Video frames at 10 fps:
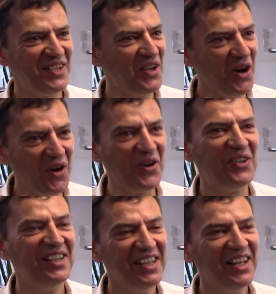no.
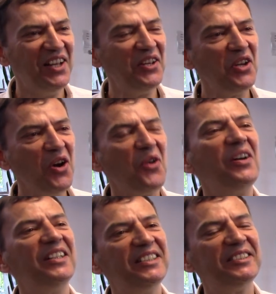You? No,
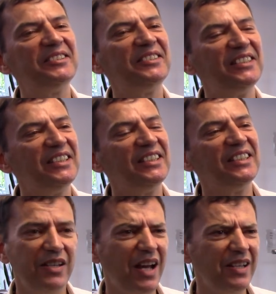
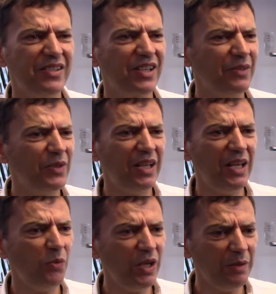uh, I discovered.
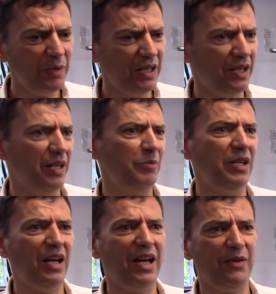Hey, wait a minute. I
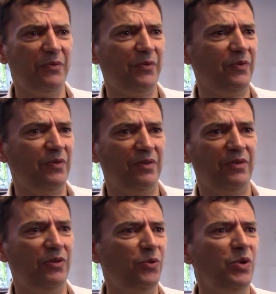mean, I have
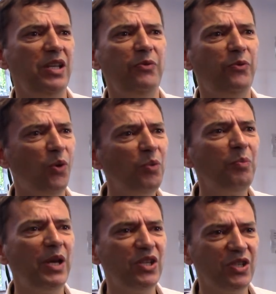three, four
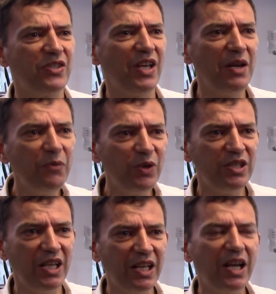patients every
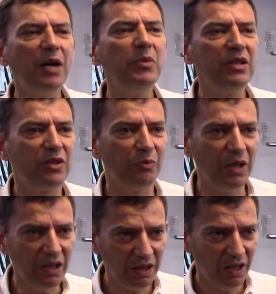day coming to
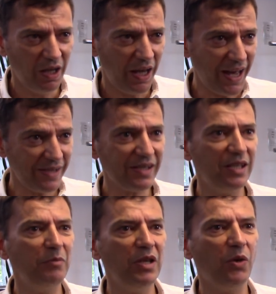me,
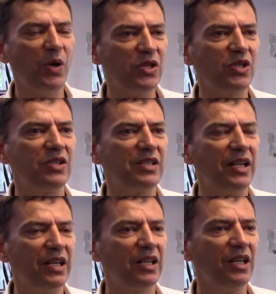asking me questions
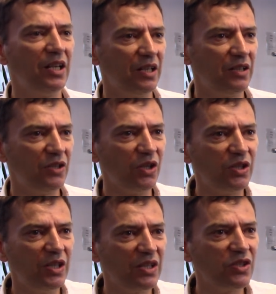like,
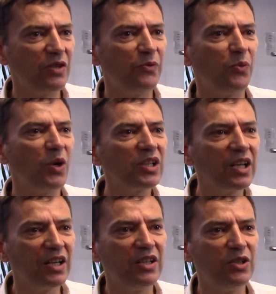Dr. Nantschev, what
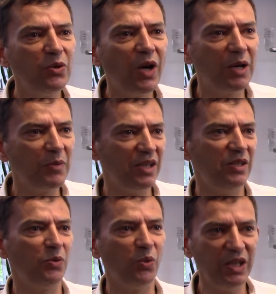can I do? I'm
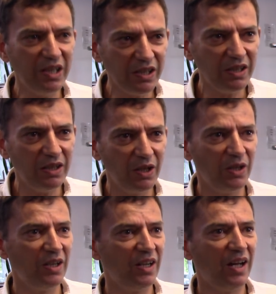getting weaker.
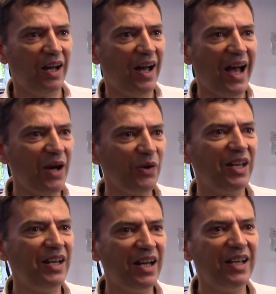How
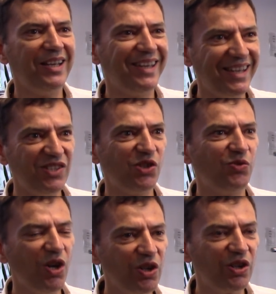can I get
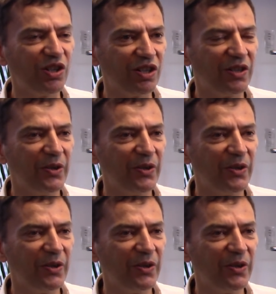stronger?